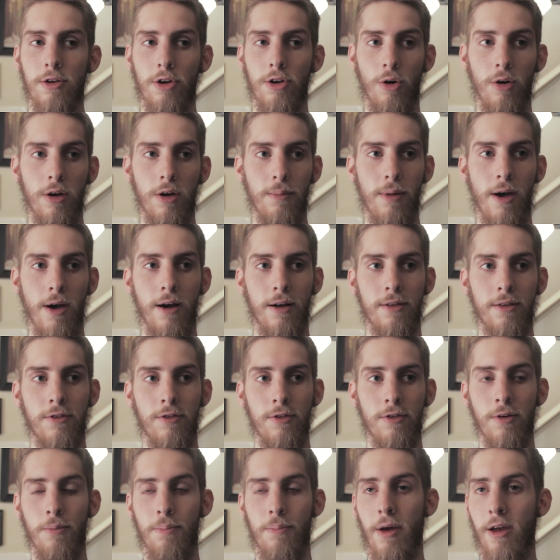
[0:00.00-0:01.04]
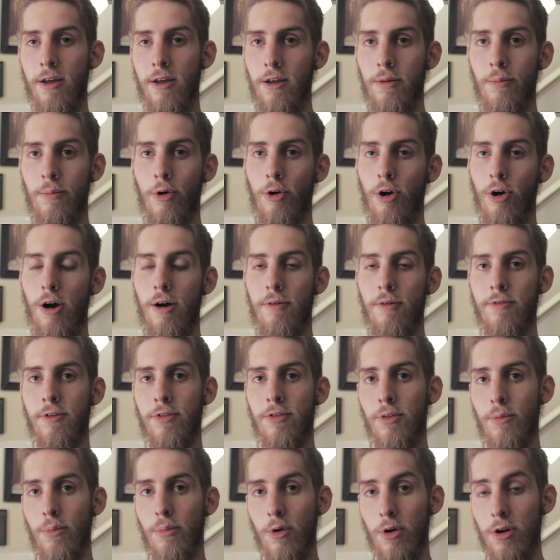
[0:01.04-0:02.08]
going back to painting more
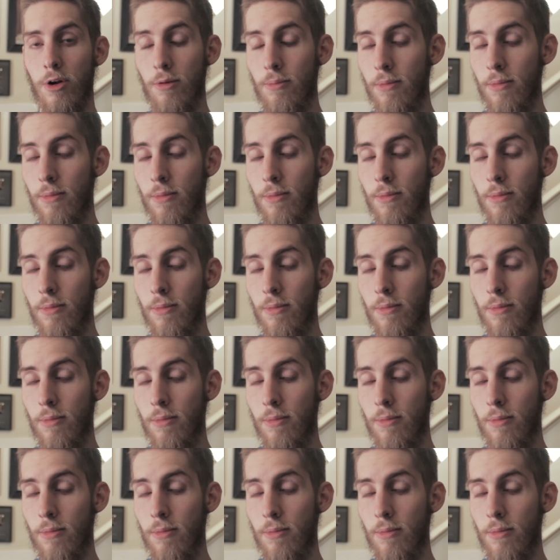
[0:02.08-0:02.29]
often, the more you